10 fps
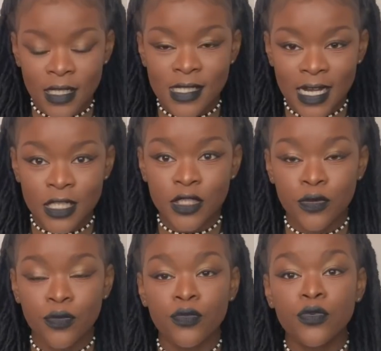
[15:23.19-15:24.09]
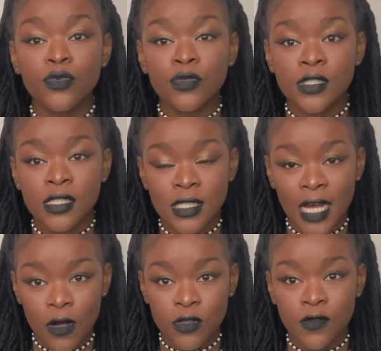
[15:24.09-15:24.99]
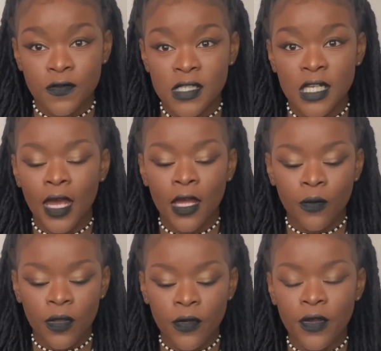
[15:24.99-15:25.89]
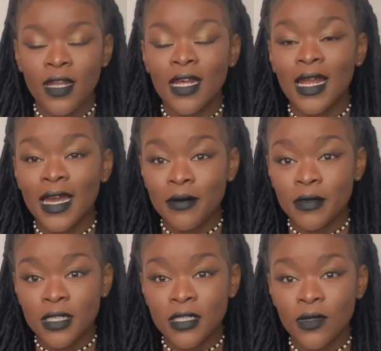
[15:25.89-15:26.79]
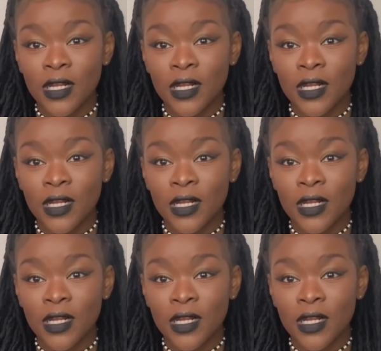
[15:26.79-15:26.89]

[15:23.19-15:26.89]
Saturn rules the house of Set, and when they're in alignment,